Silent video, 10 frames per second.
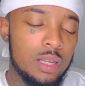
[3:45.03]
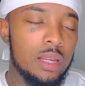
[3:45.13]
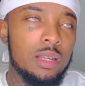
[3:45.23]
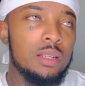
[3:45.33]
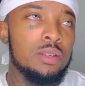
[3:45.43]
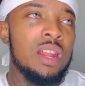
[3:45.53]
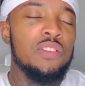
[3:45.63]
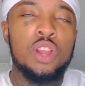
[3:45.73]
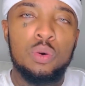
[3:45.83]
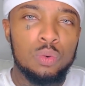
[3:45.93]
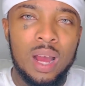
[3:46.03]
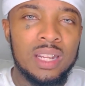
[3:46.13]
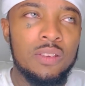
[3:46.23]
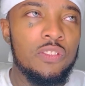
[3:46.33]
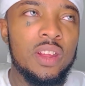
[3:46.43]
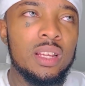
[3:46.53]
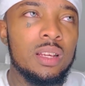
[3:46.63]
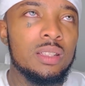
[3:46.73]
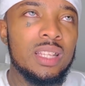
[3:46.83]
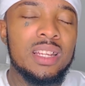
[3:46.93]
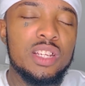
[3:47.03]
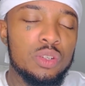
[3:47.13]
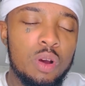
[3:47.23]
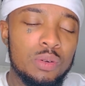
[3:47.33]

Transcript: You never know. I didn't think 10 years ago